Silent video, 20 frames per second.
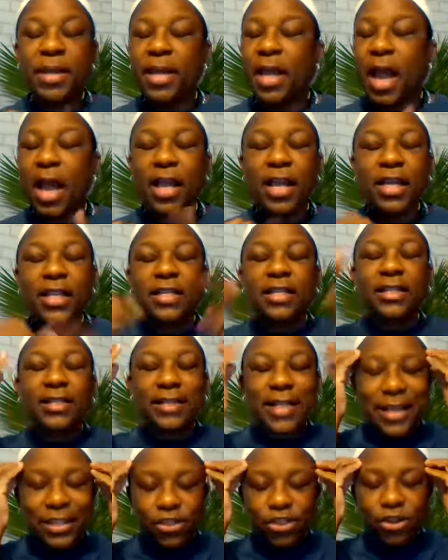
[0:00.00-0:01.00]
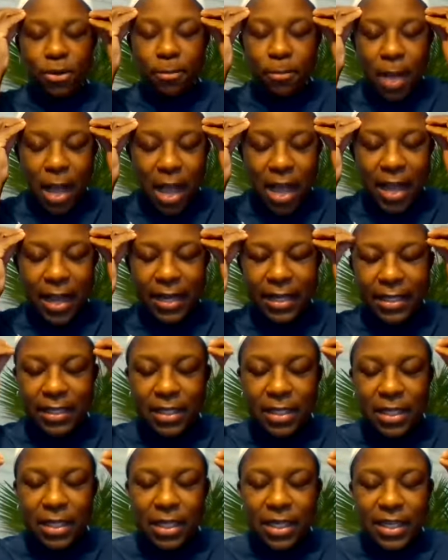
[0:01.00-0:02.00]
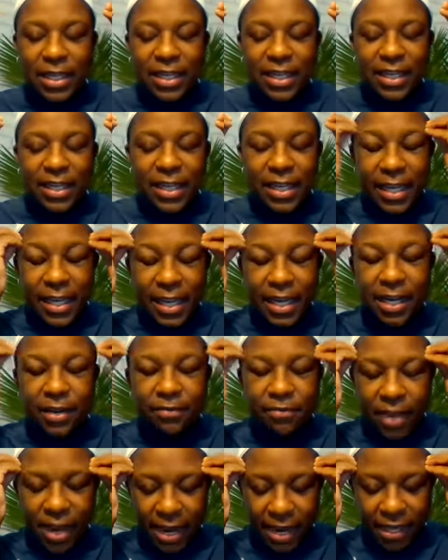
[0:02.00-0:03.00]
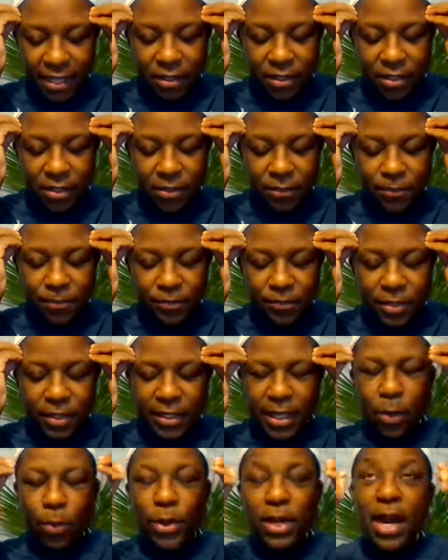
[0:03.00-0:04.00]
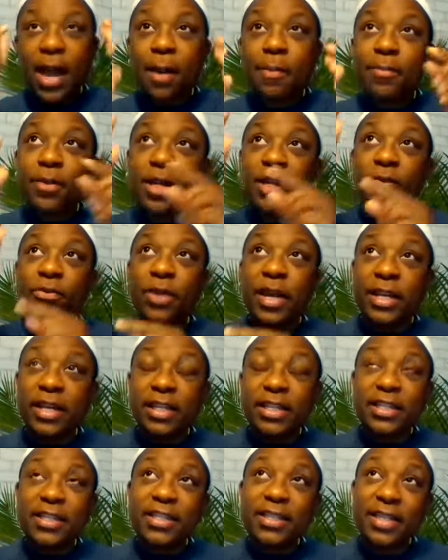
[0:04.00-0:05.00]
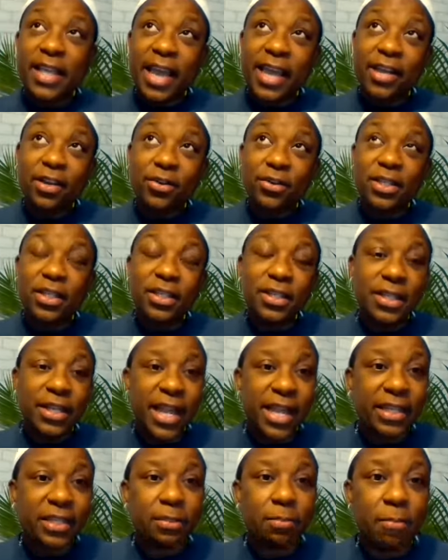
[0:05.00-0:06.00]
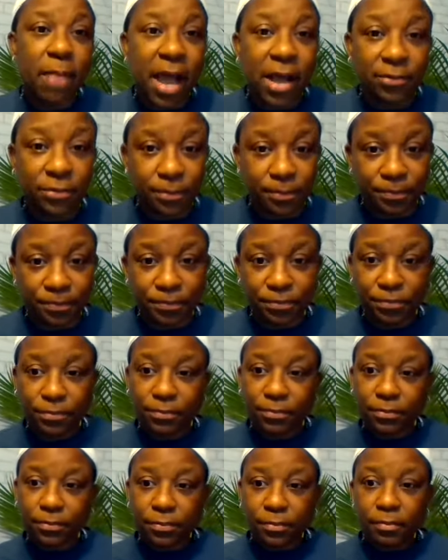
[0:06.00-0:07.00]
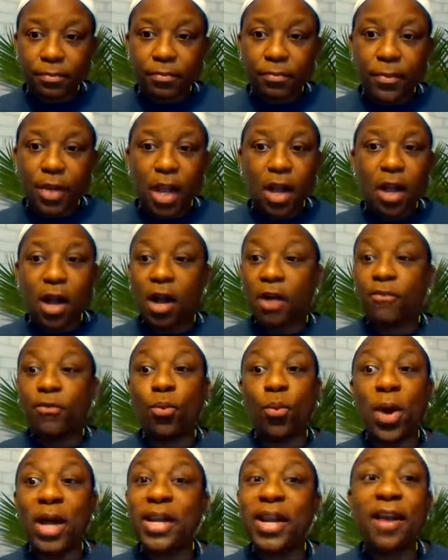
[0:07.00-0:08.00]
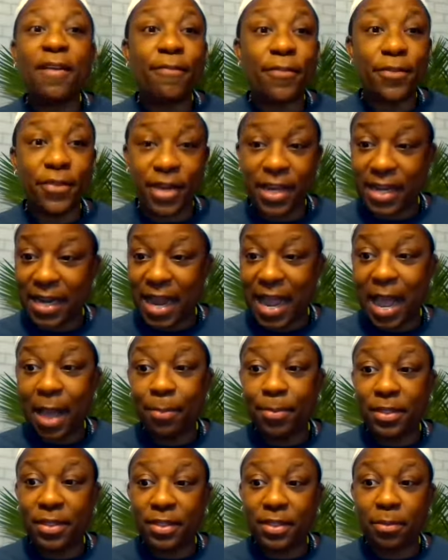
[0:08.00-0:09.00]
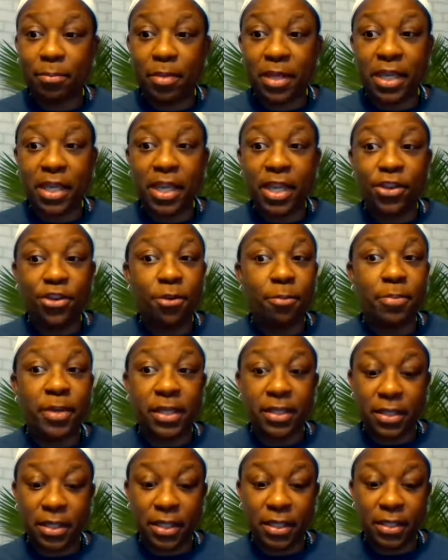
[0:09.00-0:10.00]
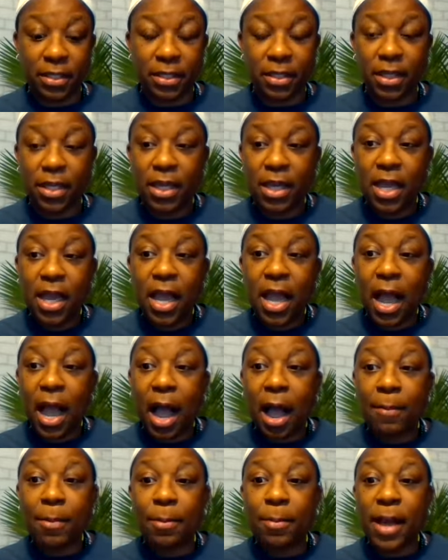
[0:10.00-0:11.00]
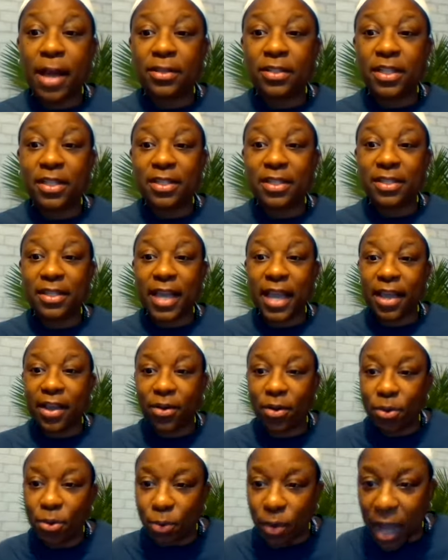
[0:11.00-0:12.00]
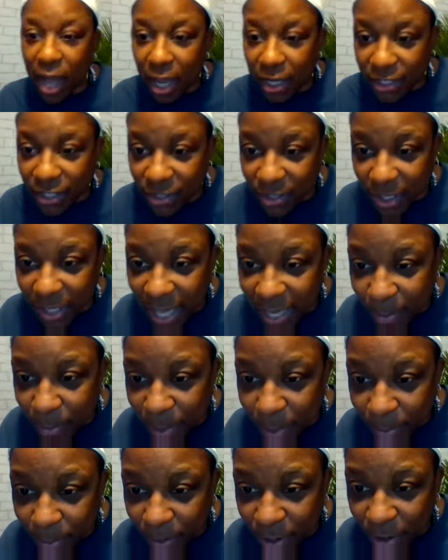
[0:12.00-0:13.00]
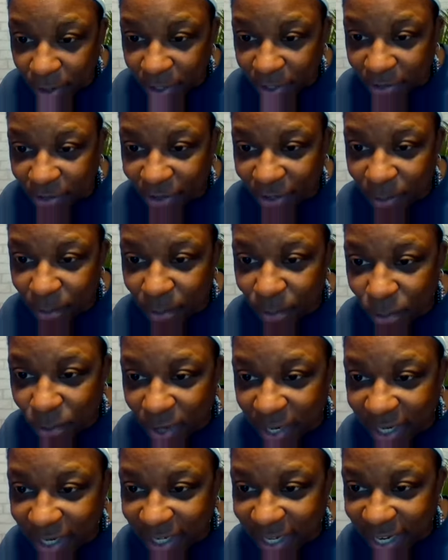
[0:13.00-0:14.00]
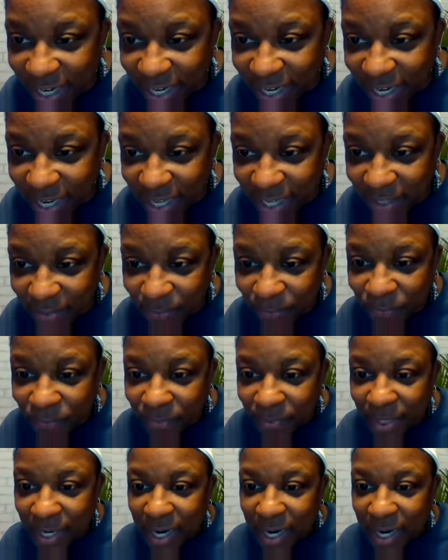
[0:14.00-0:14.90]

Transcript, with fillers: Be set your mind in advance that when I'm getting ready to scale this next mountain of whatever it happens to be in your business, I'm about to scale. Oh gosh, there's a lot of people on here. Good morning, Nina